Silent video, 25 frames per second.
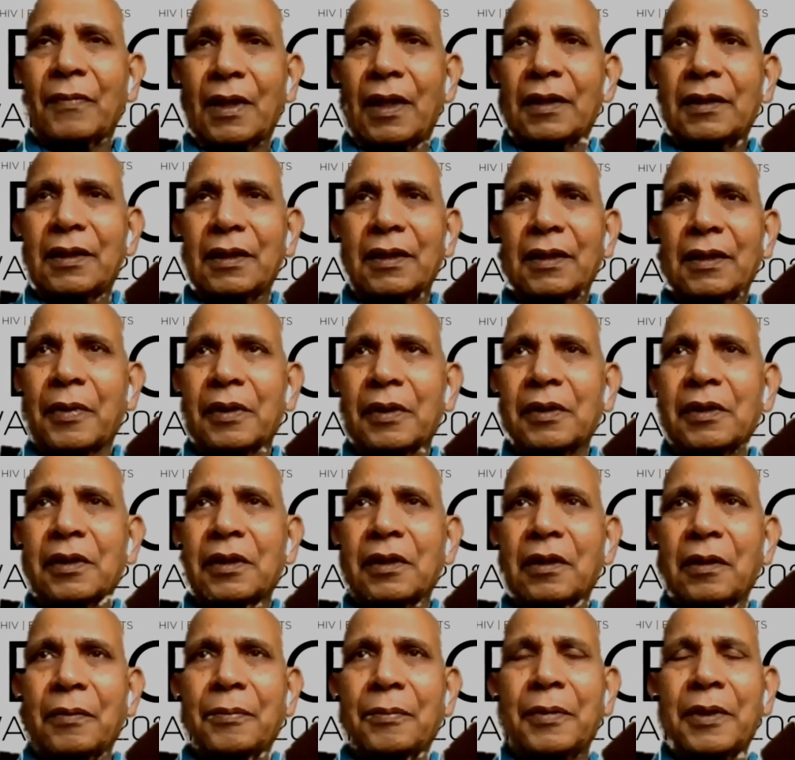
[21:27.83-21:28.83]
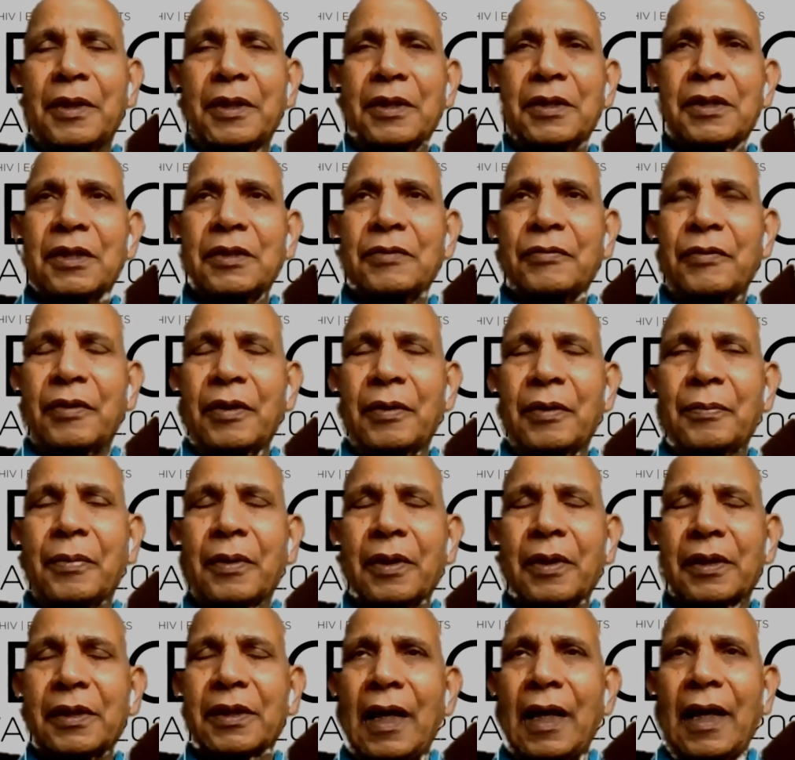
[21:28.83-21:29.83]
I think very important. Competition is very
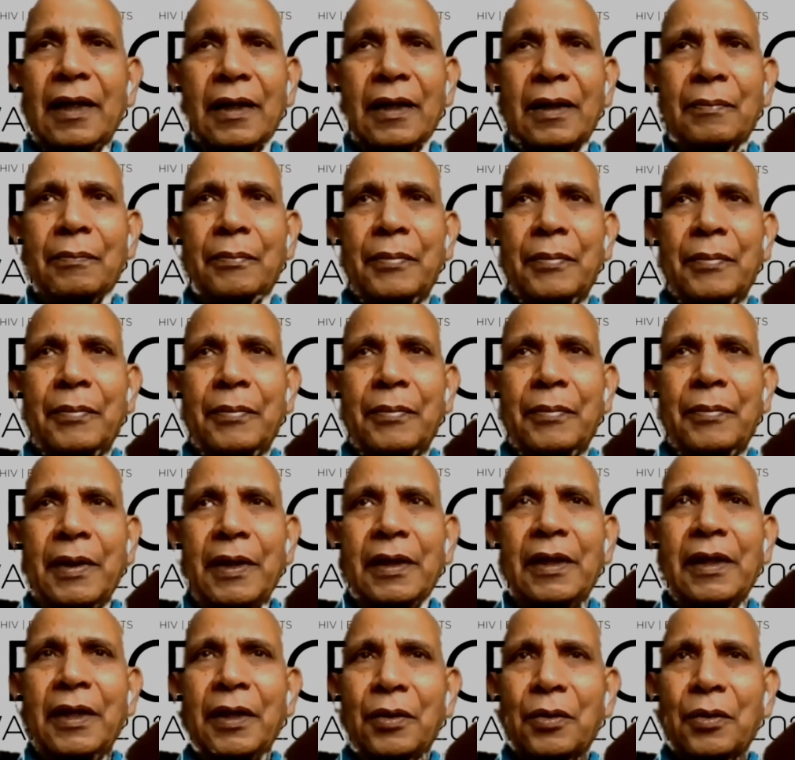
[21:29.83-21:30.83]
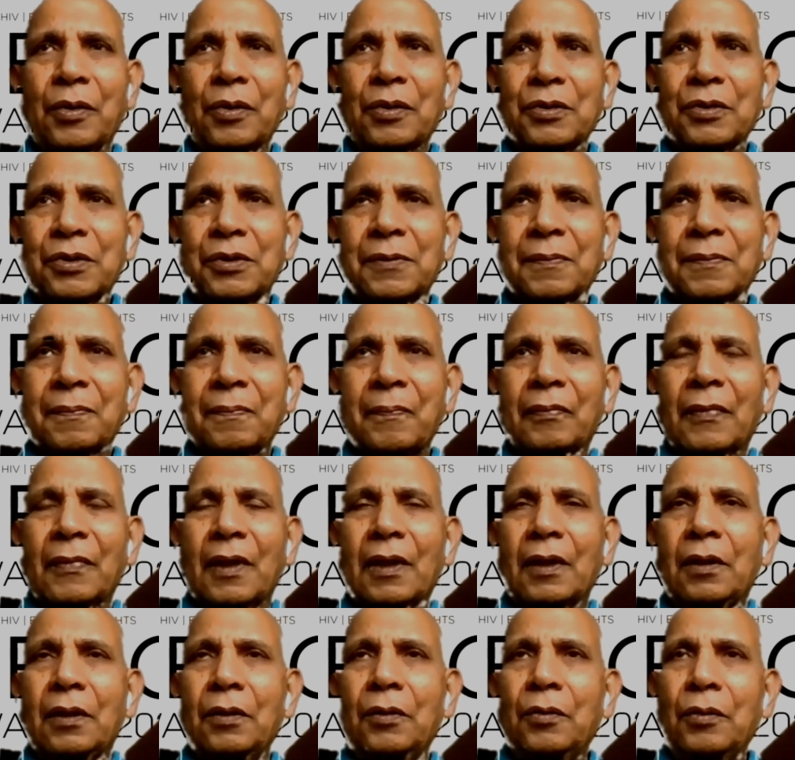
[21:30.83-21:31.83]
important. And being heroes,
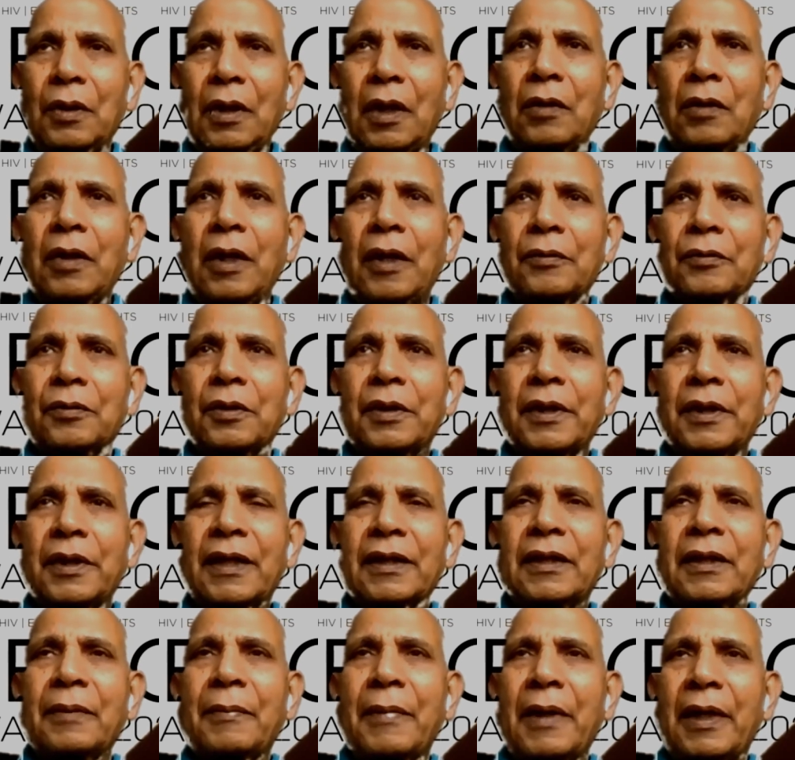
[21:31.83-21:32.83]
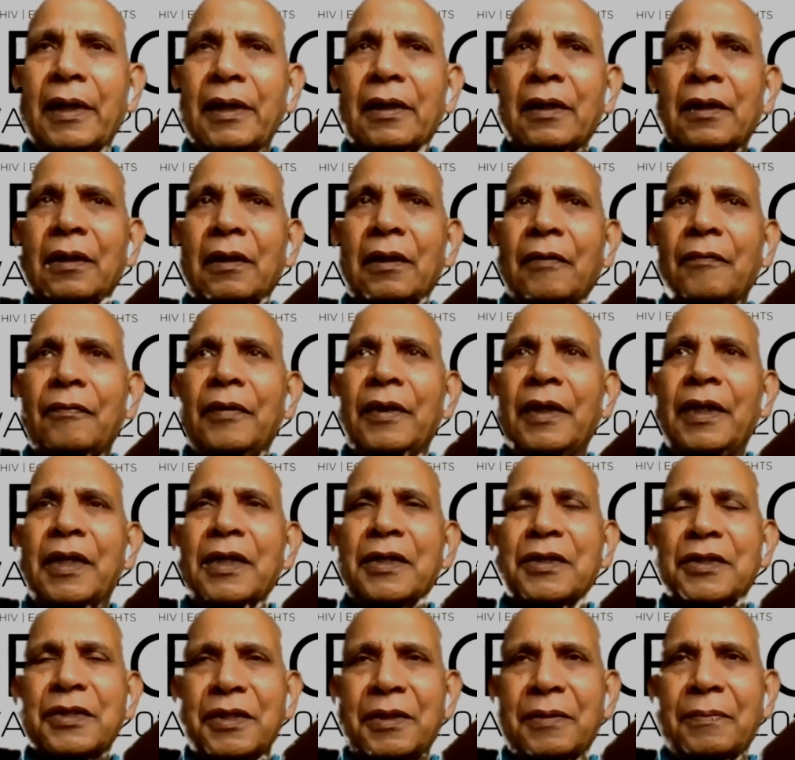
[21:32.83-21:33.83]
you now have to take the mantle of
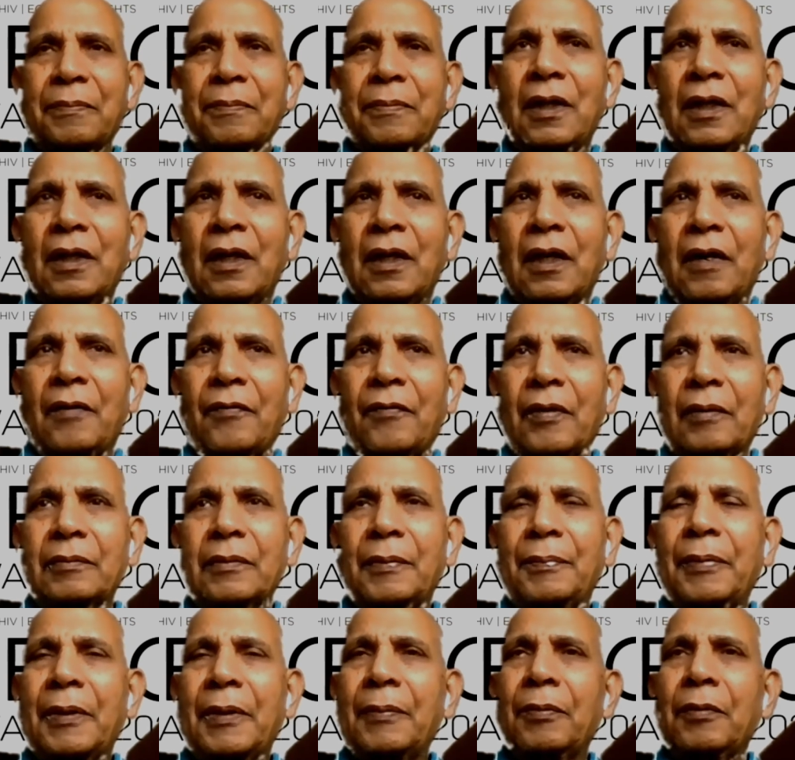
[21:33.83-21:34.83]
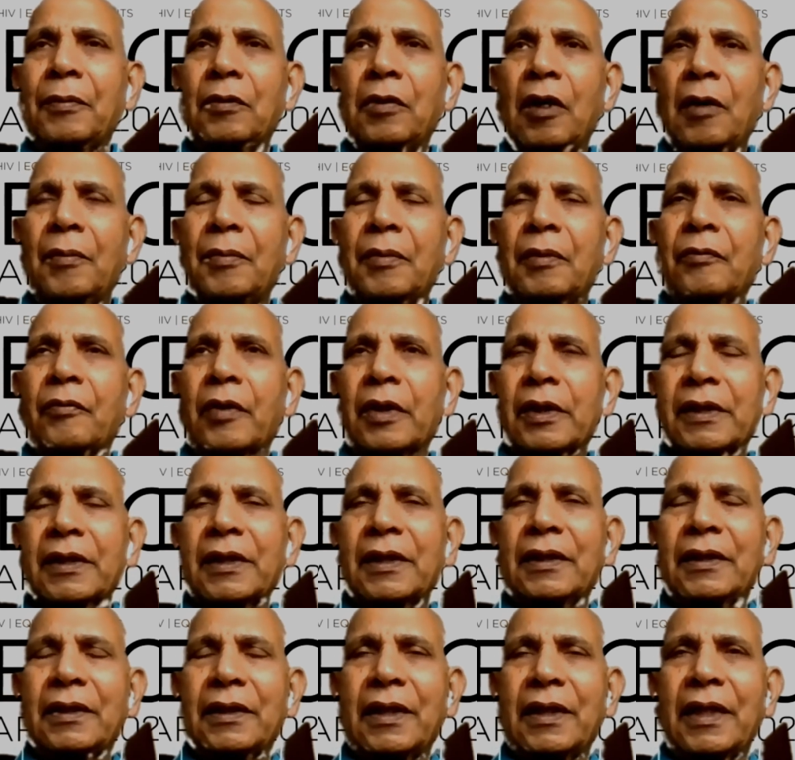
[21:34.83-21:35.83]
leadership from the people who have been
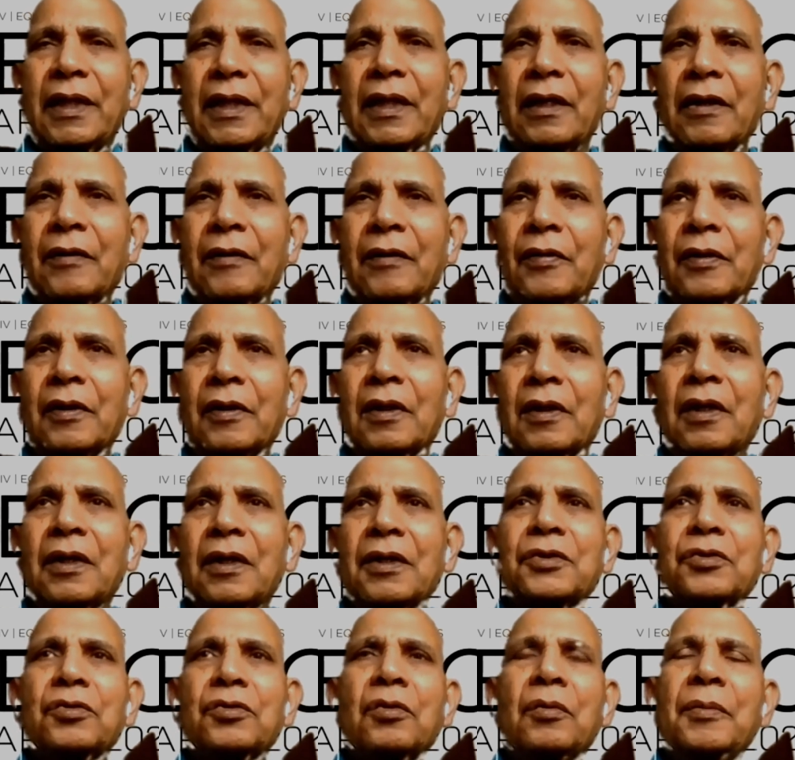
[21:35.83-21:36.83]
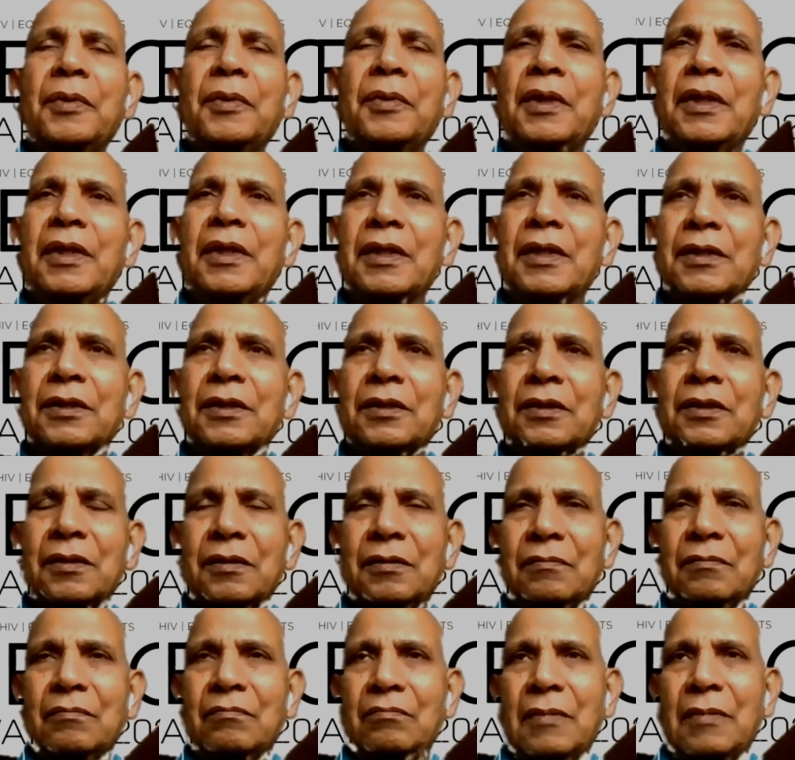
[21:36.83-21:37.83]
working in the area for the last so many
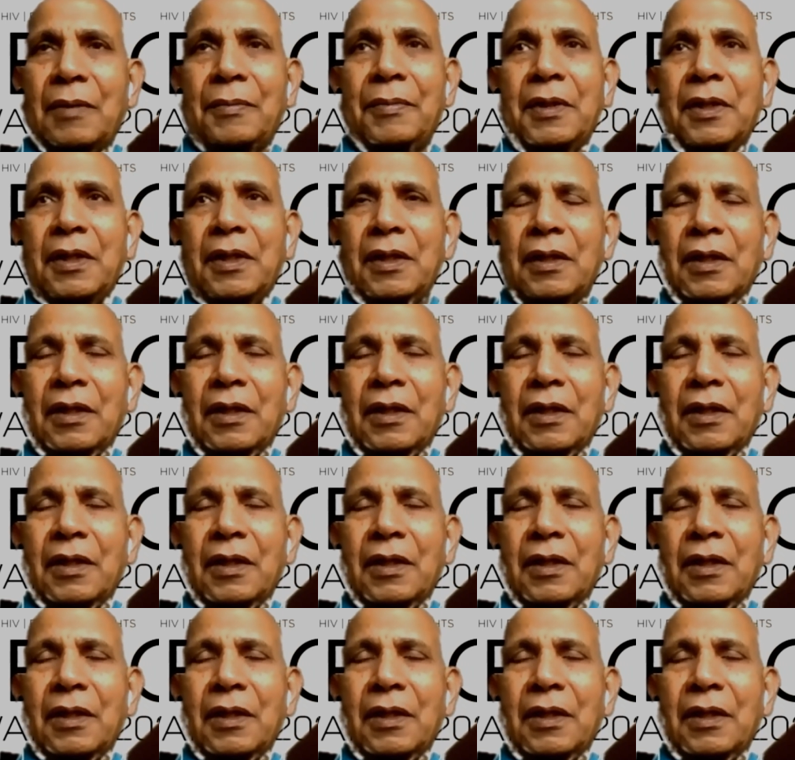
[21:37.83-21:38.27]
years, maybe